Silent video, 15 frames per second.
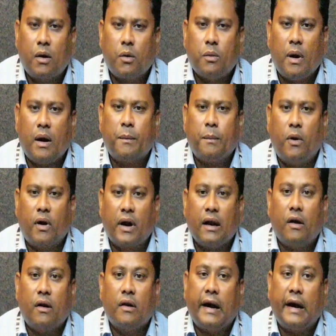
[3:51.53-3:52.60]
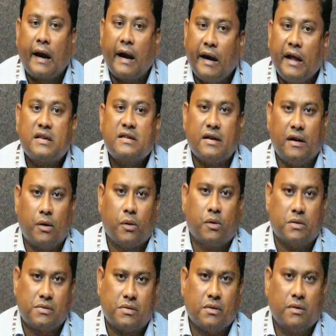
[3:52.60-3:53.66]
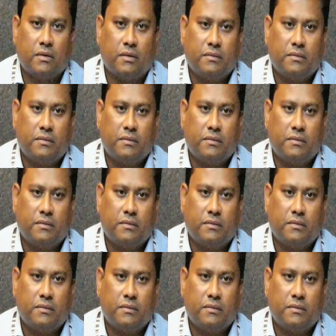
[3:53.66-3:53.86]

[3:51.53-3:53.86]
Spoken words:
to our model on a training set also.